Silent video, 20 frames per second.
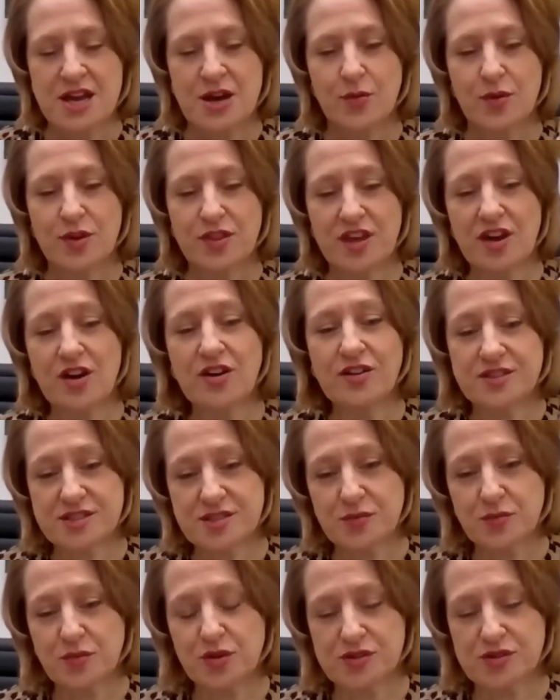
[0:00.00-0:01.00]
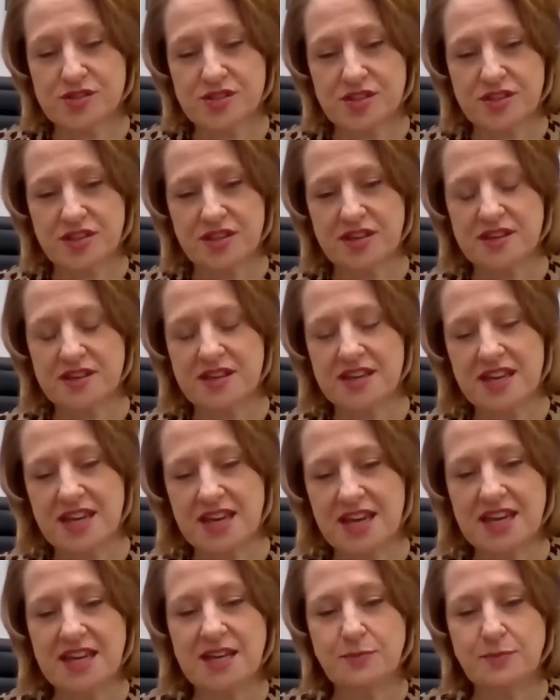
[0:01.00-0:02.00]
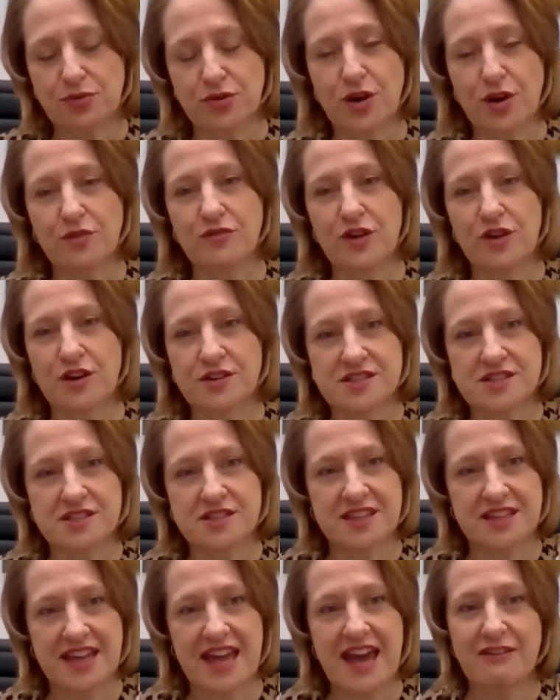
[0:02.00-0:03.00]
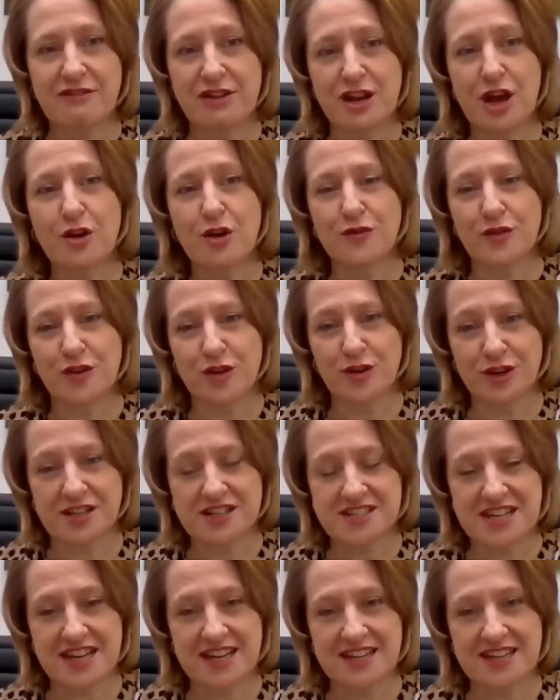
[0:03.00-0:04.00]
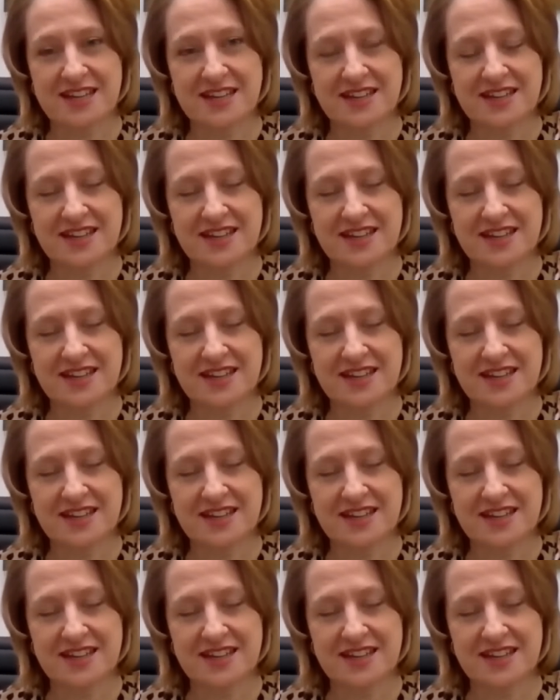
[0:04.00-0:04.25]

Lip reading: Well, the answer was that he prorated the carryover holiday.